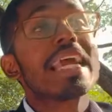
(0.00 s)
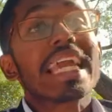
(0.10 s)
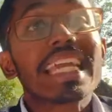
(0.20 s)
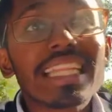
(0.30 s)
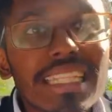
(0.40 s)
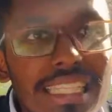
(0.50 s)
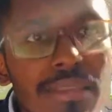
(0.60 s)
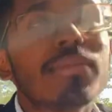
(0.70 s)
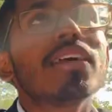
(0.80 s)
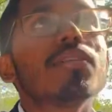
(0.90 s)
In that
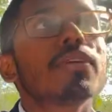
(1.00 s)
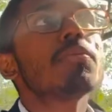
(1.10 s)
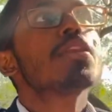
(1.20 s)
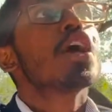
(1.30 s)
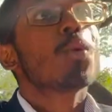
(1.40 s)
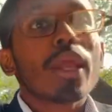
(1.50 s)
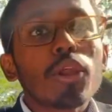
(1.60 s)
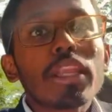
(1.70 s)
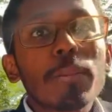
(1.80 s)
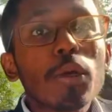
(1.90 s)
similar way, when
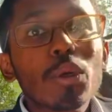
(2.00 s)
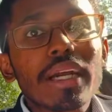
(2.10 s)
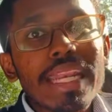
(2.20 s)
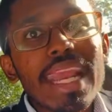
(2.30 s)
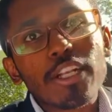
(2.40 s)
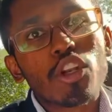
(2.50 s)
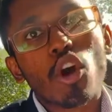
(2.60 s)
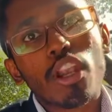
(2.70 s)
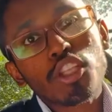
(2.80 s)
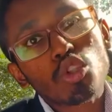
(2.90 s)
you're able to connect your
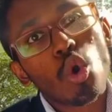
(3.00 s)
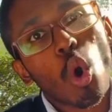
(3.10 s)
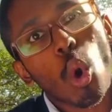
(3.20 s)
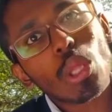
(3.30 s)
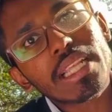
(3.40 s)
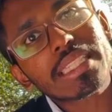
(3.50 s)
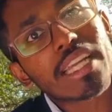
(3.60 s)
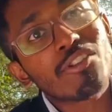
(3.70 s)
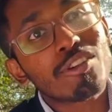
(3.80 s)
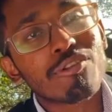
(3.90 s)
knowledge to all this
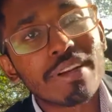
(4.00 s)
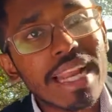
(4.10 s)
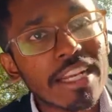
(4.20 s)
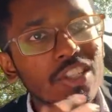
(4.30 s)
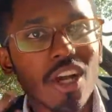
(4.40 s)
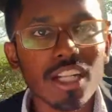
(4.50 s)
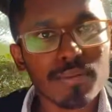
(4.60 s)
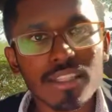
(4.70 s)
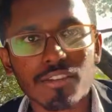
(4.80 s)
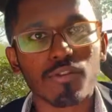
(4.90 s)
kind of different
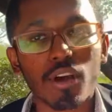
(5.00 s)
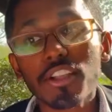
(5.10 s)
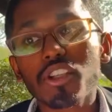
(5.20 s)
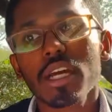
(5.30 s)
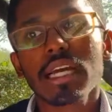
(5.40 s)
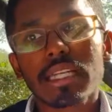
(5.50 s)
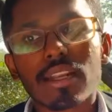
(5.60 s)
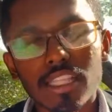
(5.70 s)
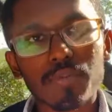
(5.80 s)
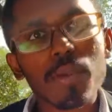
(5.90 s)
enchantments of knowledge,
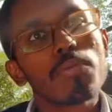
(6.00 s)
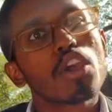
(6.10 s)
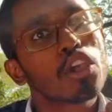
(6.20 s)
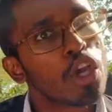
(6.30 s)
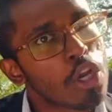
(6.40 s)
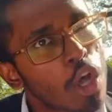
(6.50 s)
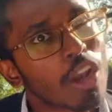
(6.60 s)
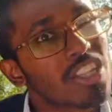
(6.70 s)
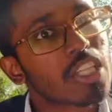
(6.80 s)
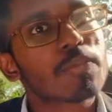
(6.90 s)
trust me, your
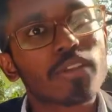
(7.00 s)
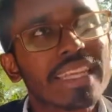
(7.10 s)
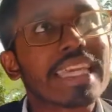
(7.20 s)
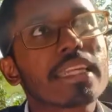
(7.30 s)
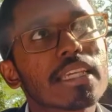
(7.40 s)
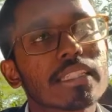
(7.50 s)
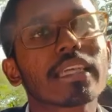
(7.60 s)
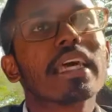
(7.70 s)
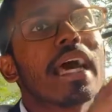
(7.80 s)
knowledge keeps on increasing.